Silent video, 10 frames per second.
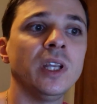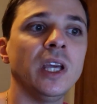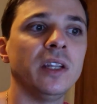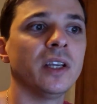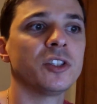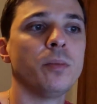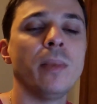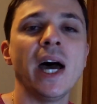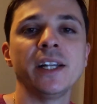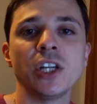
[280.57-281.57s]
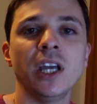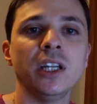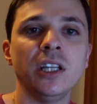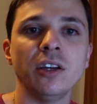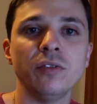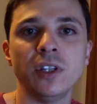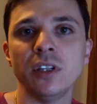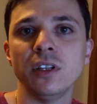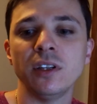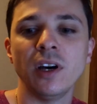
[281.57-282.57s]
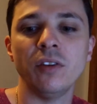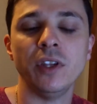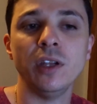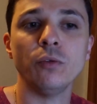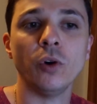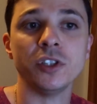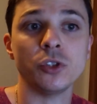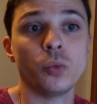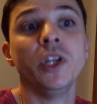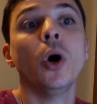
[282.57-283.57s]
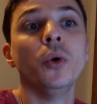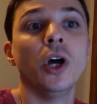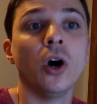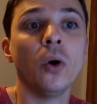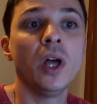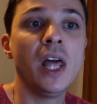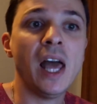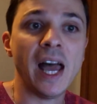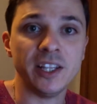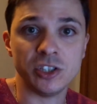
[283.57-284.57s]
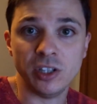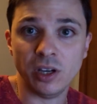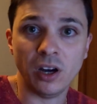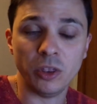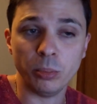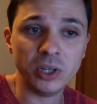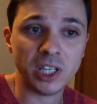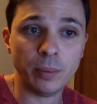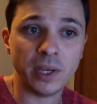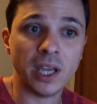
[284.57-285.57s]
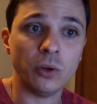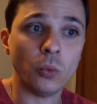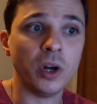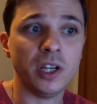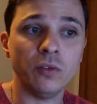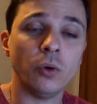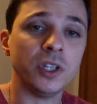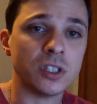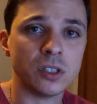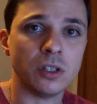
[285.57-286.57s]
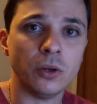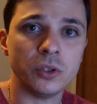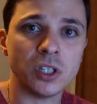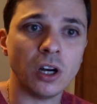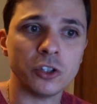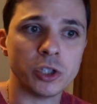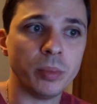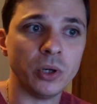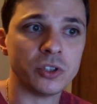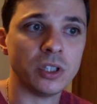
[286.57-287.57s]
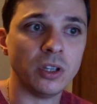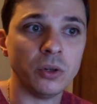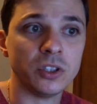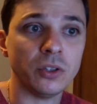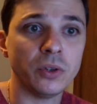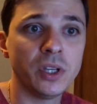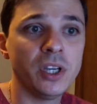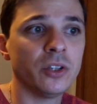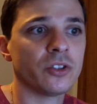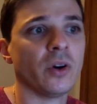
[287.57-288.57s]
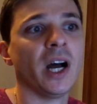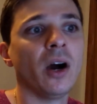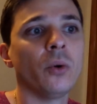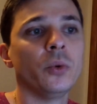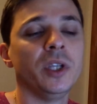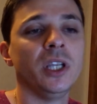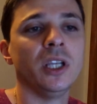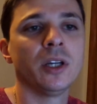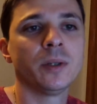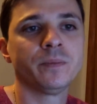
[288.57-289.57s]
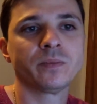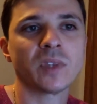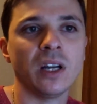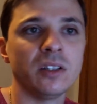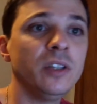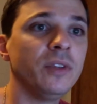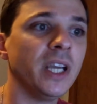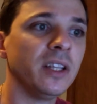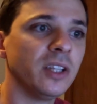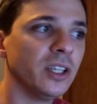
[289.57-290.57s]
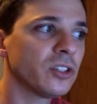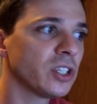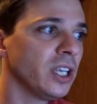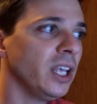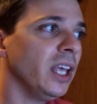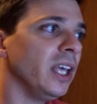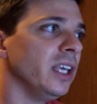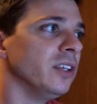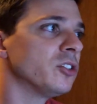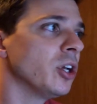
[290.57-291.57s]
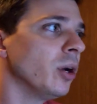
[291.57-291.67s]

it doesn't match any of the invoices. We don't know on the bookkeeping end what invoices those are supposed to go to. So how we alleviate this is